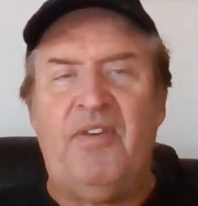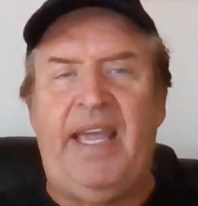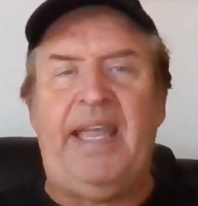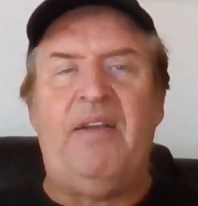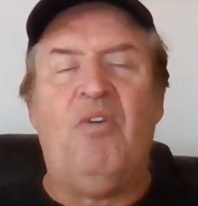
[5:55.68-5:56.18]

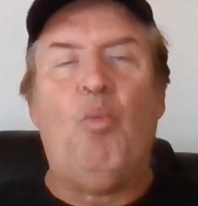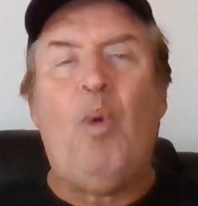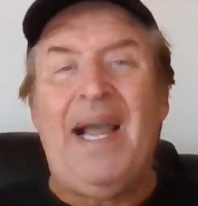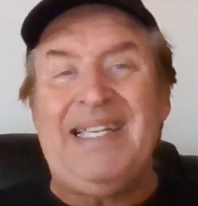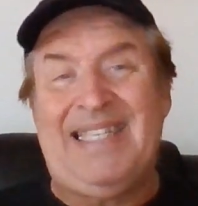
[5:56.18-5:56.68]
Okay,
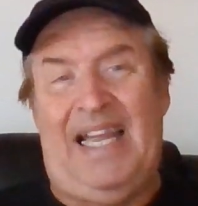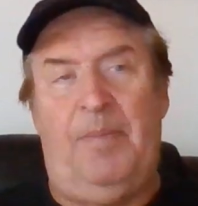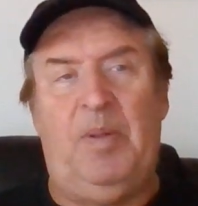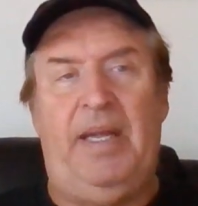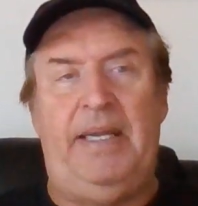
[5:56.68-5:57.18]
wise
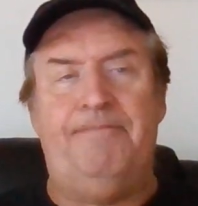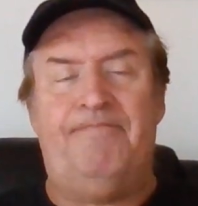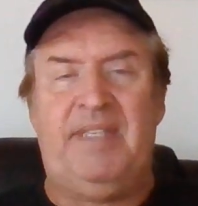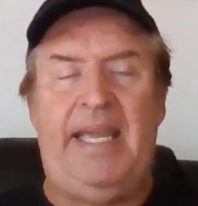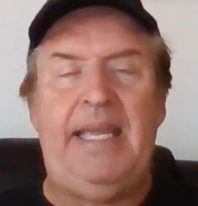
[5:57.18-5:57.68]
guy play.
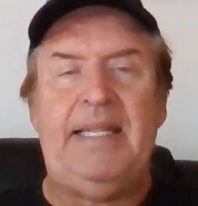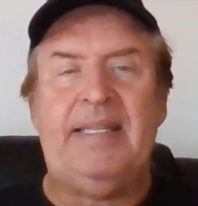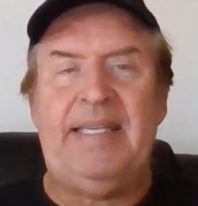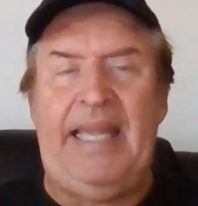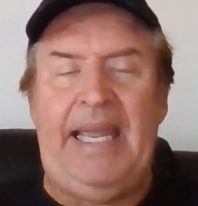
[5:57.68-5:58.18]
Okay,
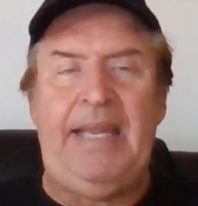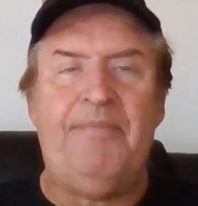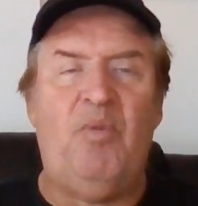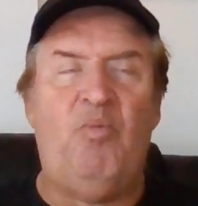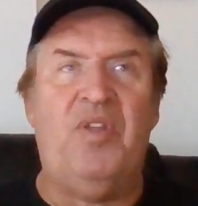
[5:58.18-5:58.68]
today
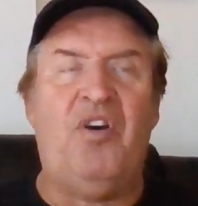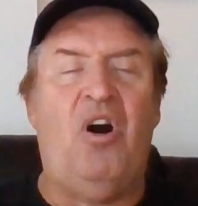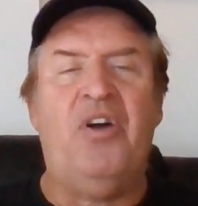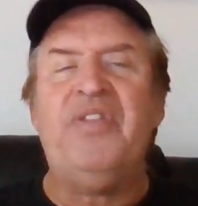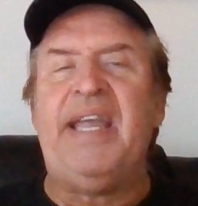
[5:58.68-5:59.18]
with
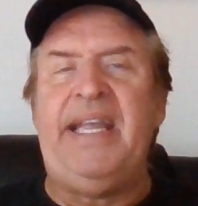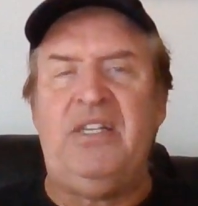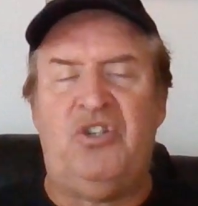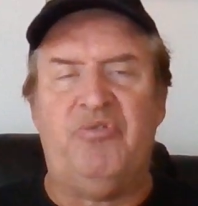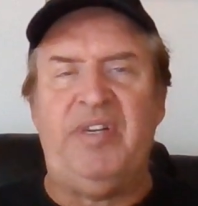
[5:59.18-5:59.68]
all the
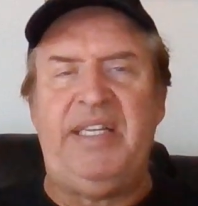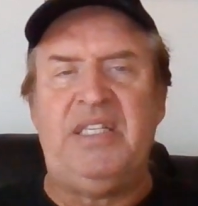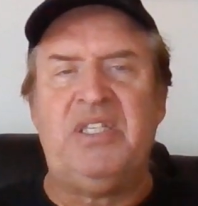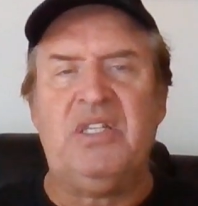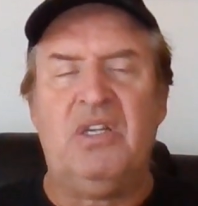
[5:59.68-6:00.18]

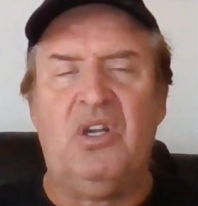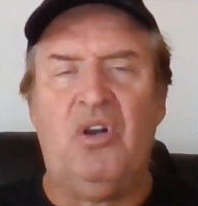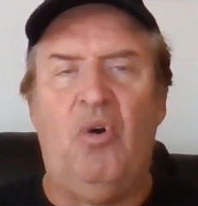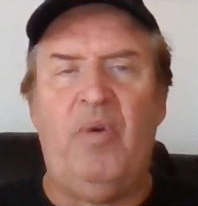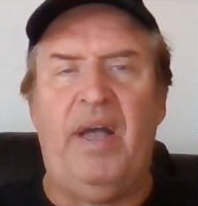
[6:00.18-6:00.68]
injuries
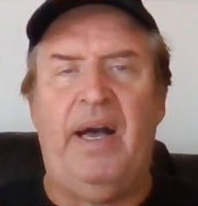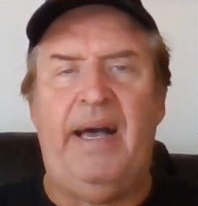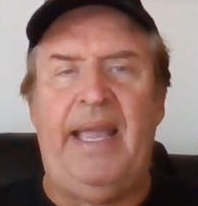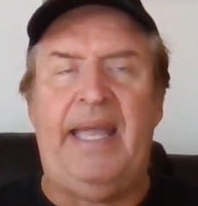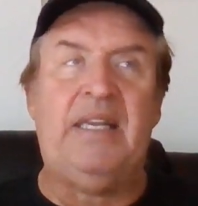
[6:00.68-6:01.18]
going
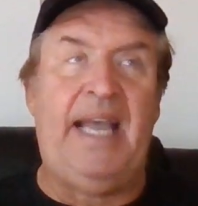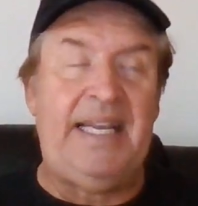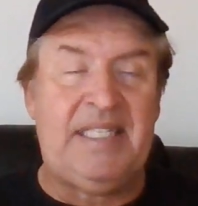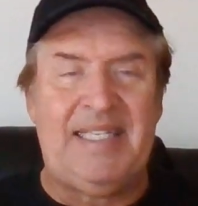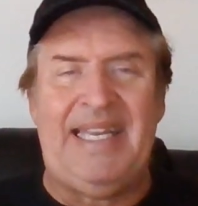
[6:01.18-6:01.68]
uh, and
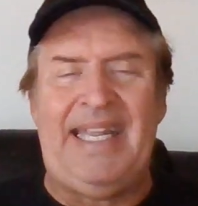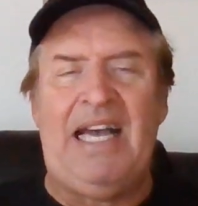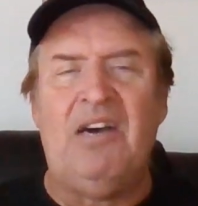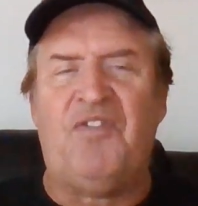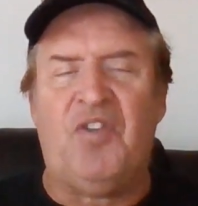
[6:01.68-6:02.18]
guys sitting
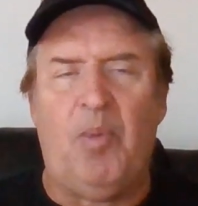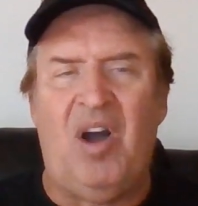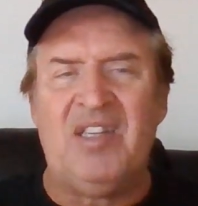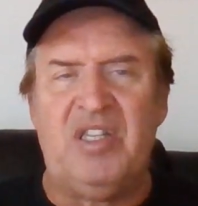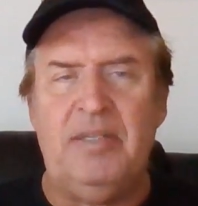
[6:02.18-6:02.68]
out for
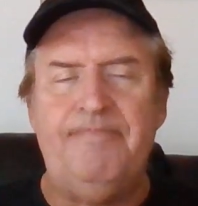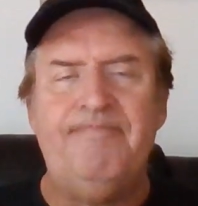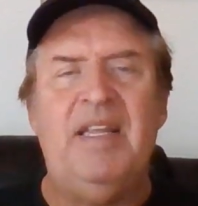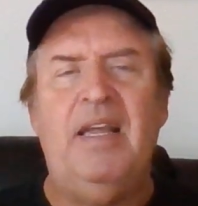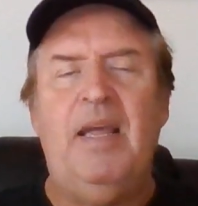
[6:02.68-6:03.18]
Boston,
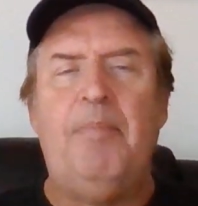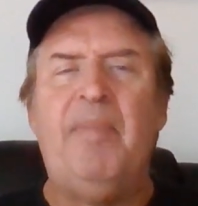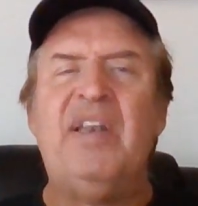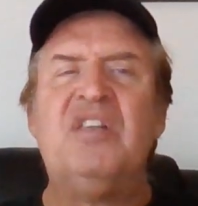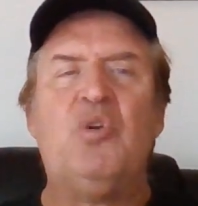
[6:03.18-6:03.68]

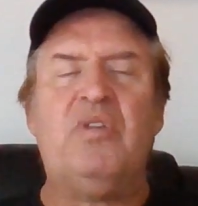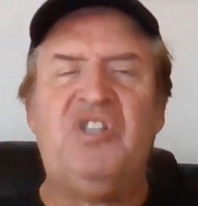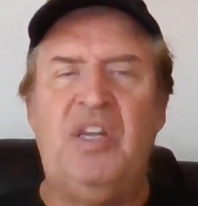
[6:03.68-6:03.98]
Minnesota